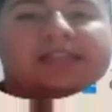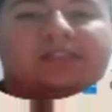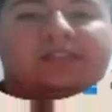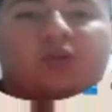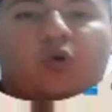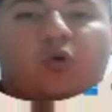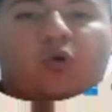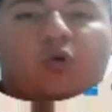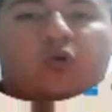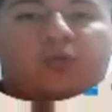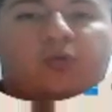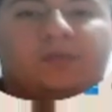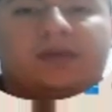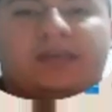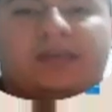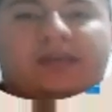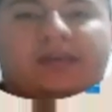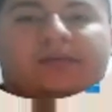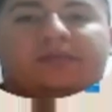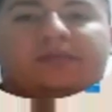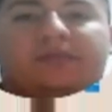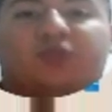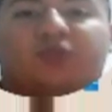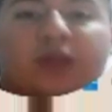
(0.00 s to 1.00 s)
be
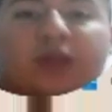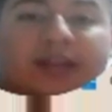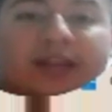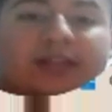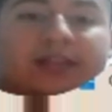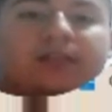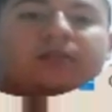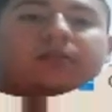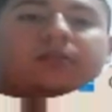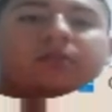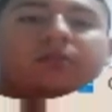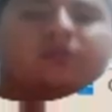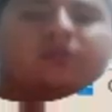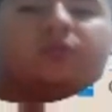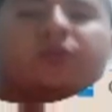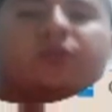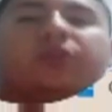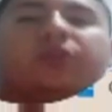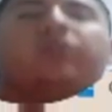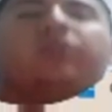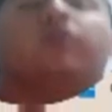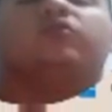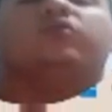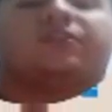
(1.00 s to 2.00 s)
threatened with
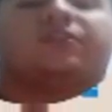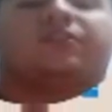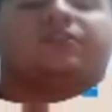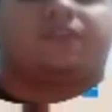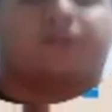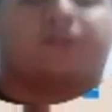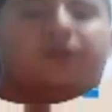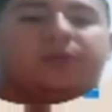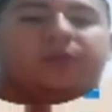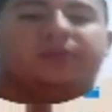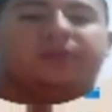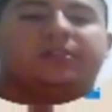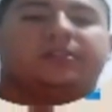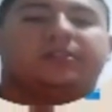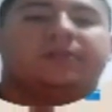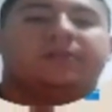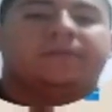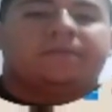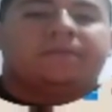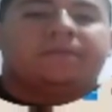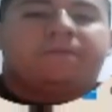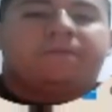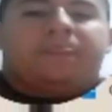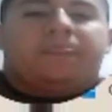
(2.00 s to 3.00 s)
those theories.
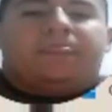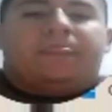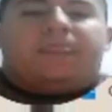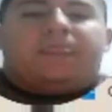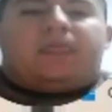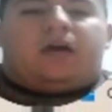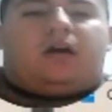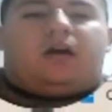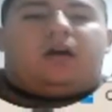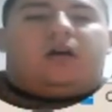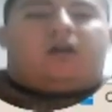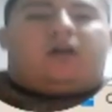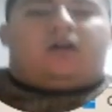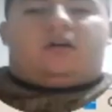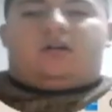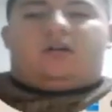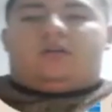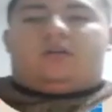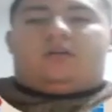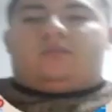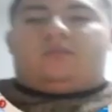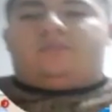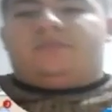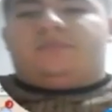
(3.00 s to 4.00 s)

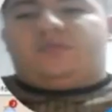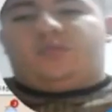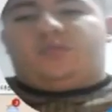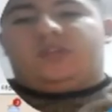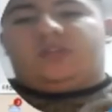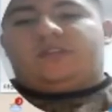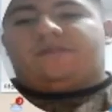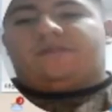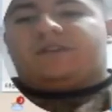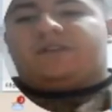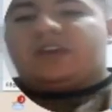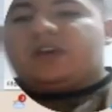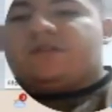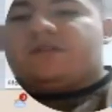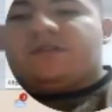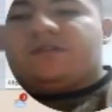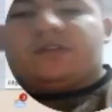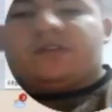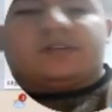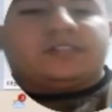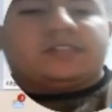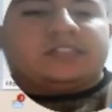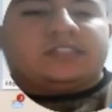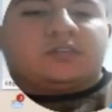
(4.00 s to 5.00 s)
With the
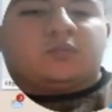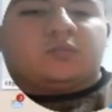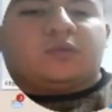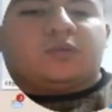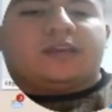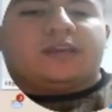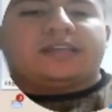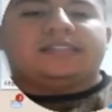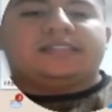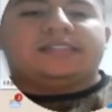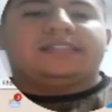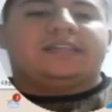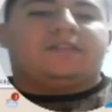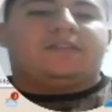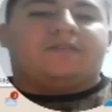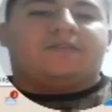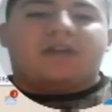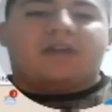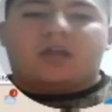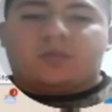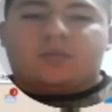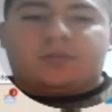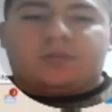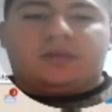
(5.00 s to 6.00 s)
behaviorism, we can see
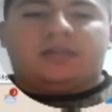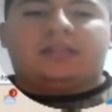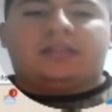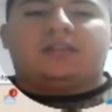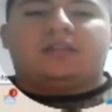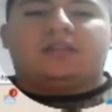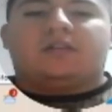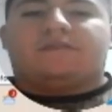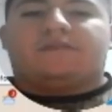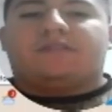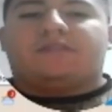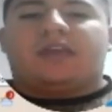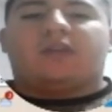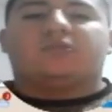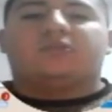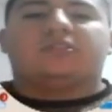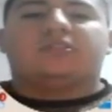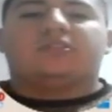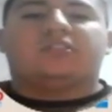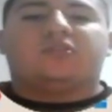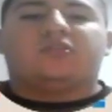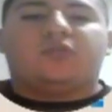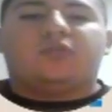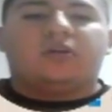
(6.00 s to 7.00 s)
developing of language
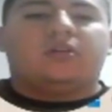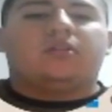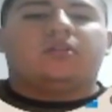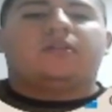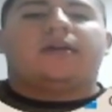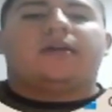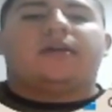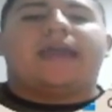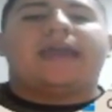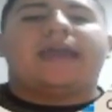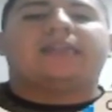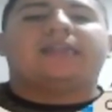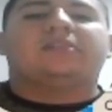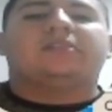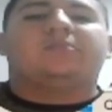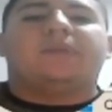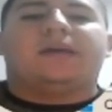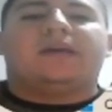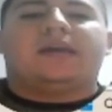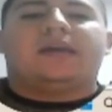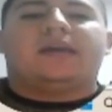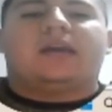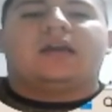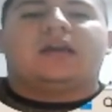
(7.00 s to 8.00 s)
skill and speaking
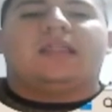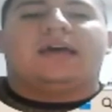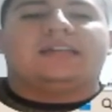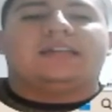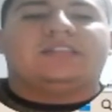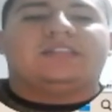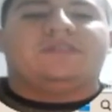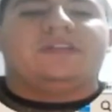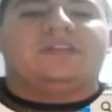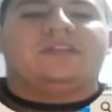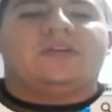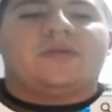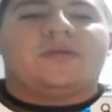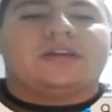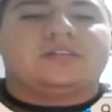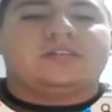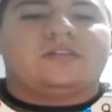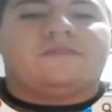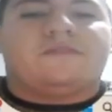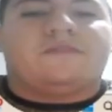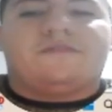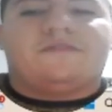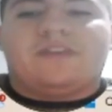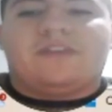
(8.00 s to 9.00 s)
collective interaction and
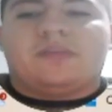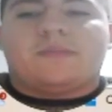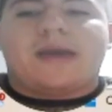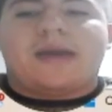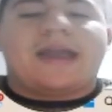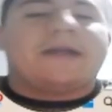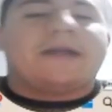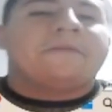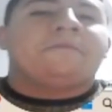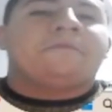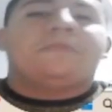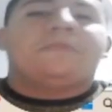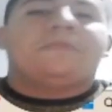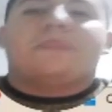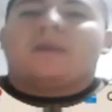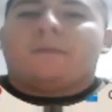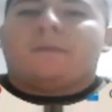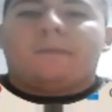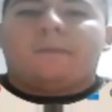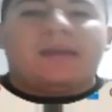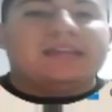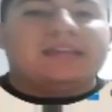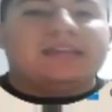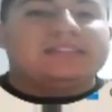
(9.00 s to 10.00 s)
feedback.
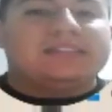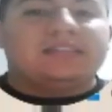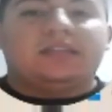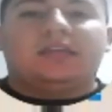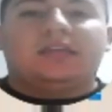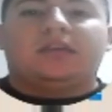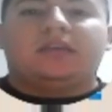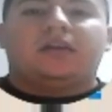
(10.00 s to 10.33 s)
Basically,